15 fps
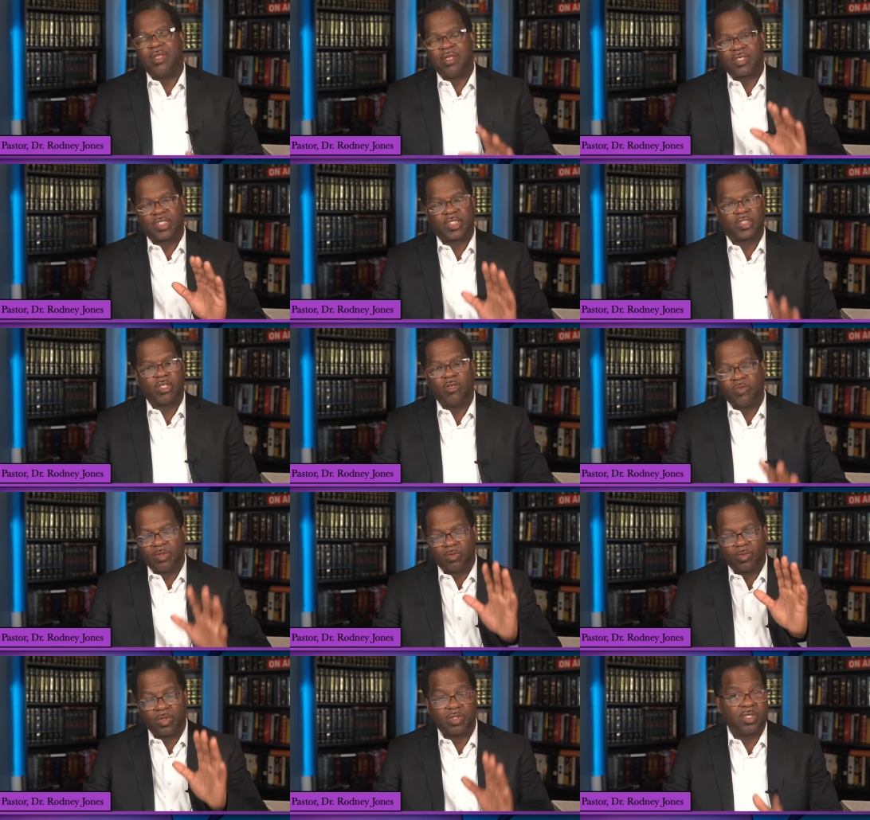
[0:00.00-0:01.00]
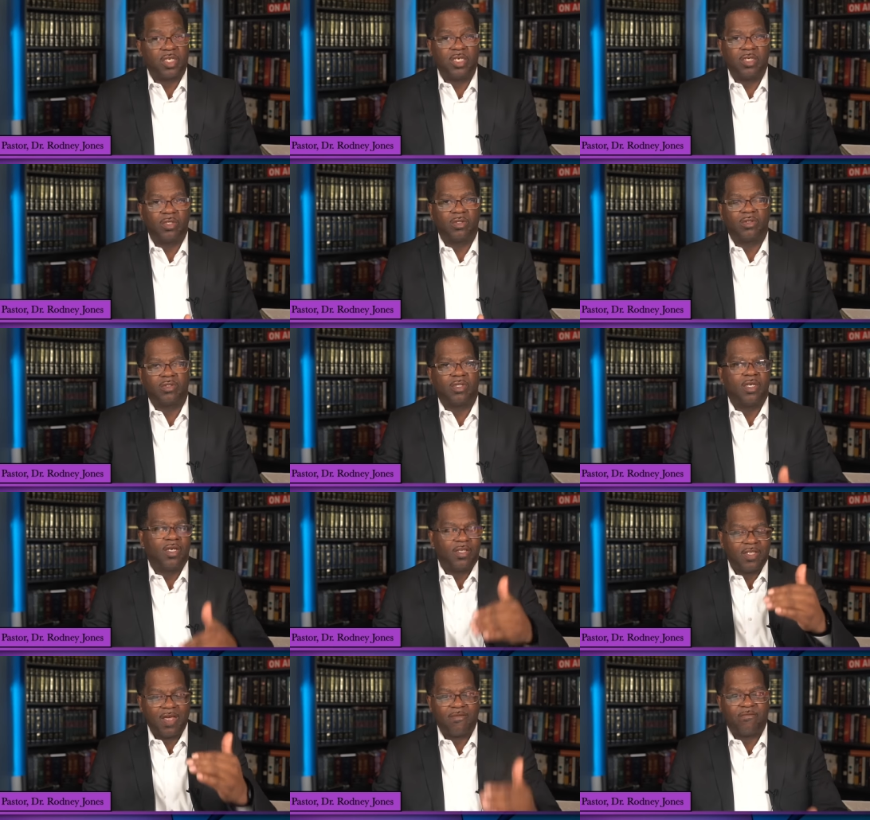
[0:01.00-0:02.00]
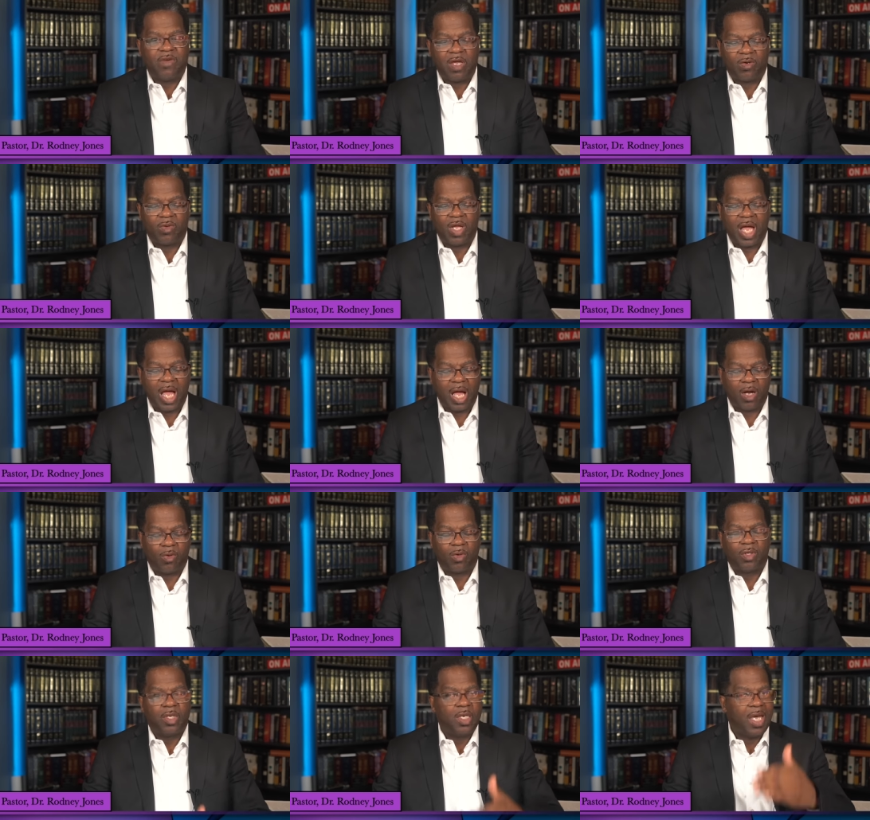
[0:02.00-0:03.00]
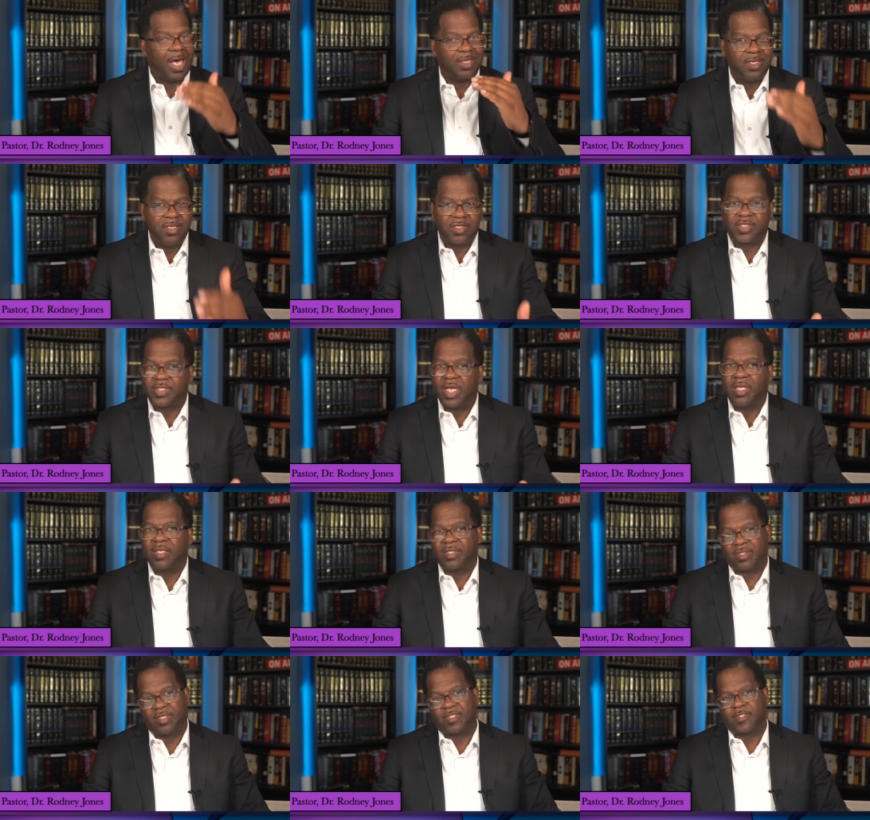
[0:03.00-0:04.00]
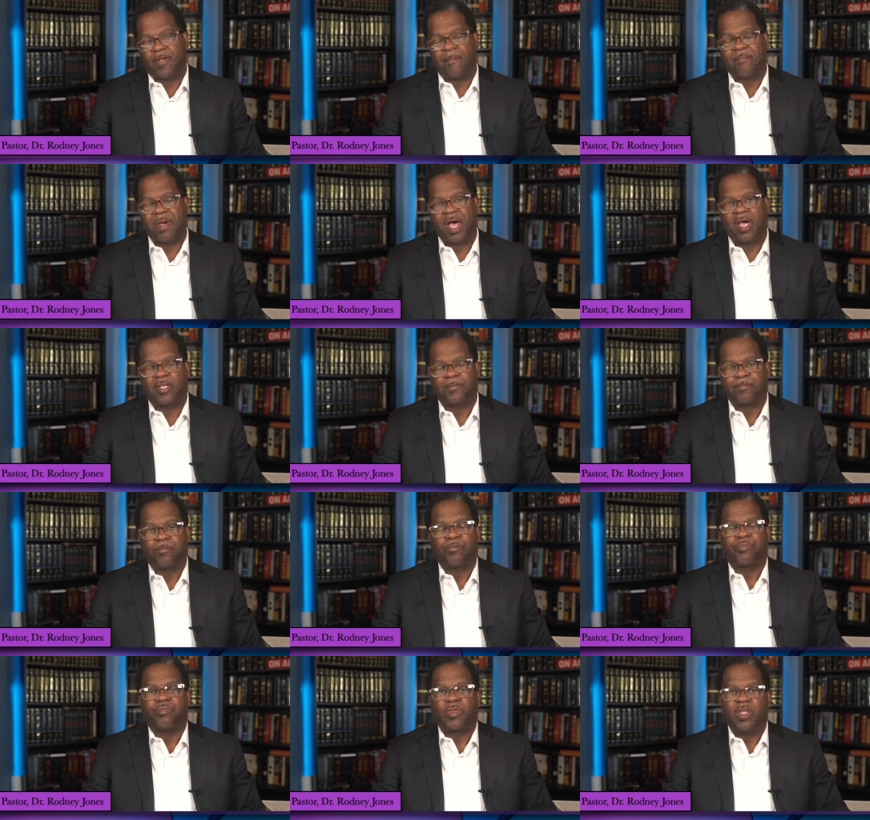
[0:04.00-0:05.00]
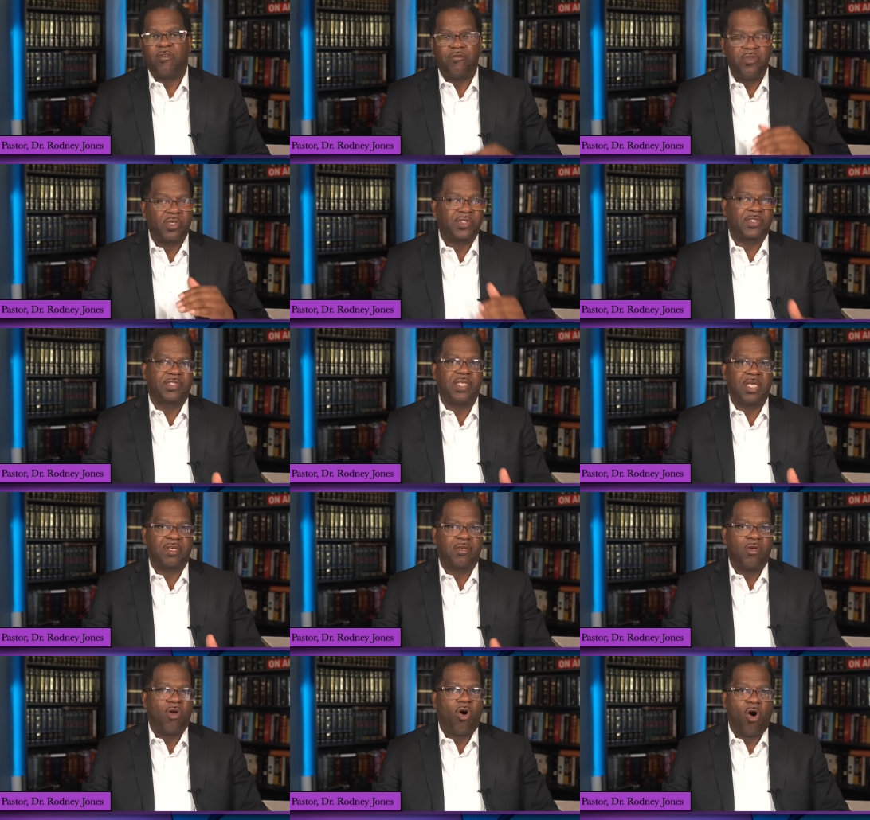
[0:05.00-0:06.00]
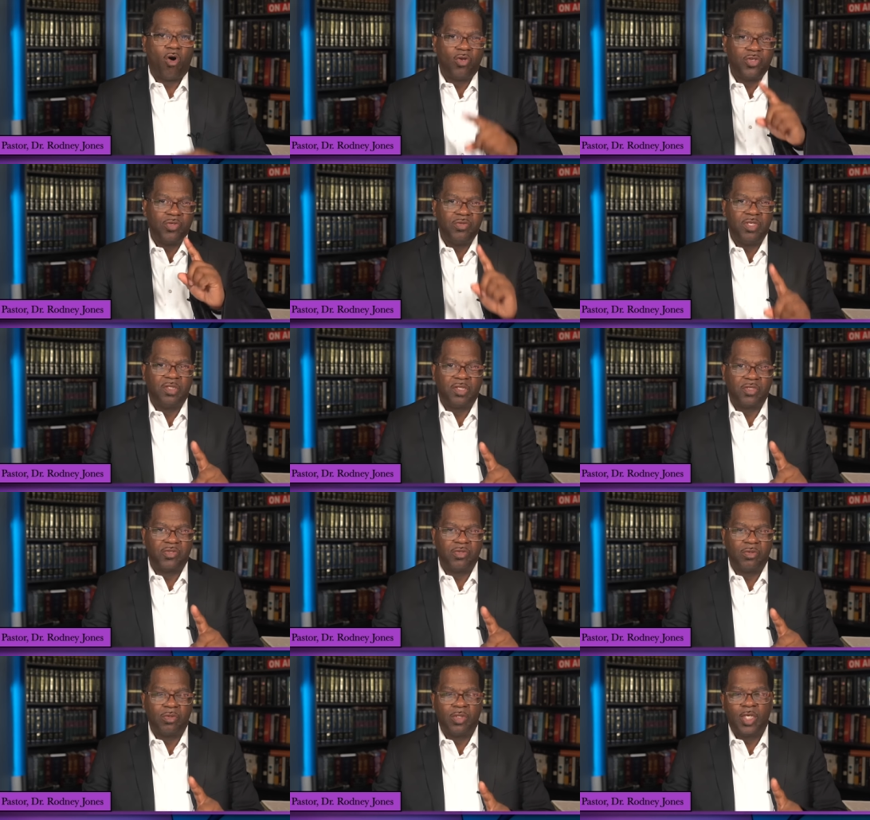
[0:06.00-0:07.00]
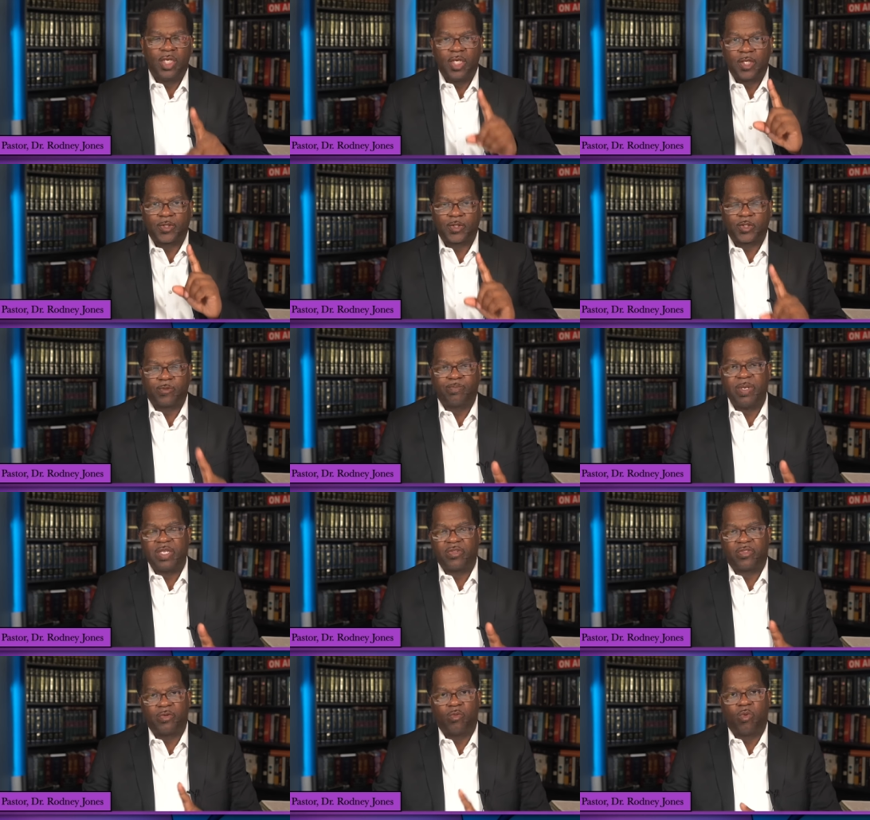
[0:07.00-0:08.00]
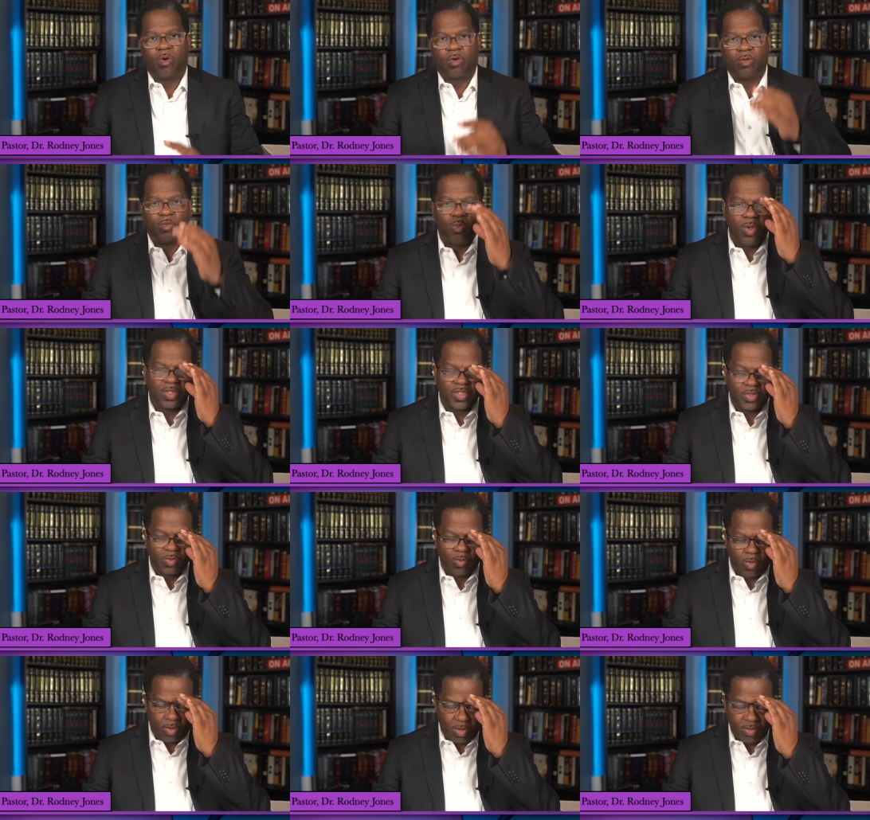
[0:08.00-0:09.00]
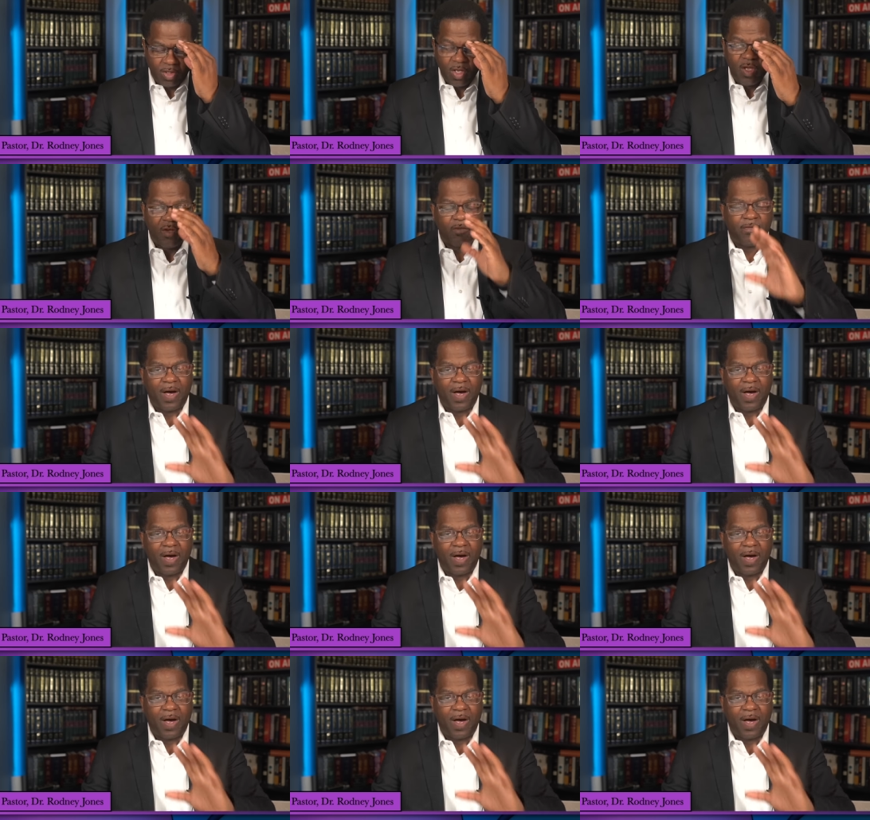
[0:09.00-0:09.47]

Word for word: and the servant was healed that very hour. I need to say this to somebody. If you're sick, all you need to do is speak the word. What's the word?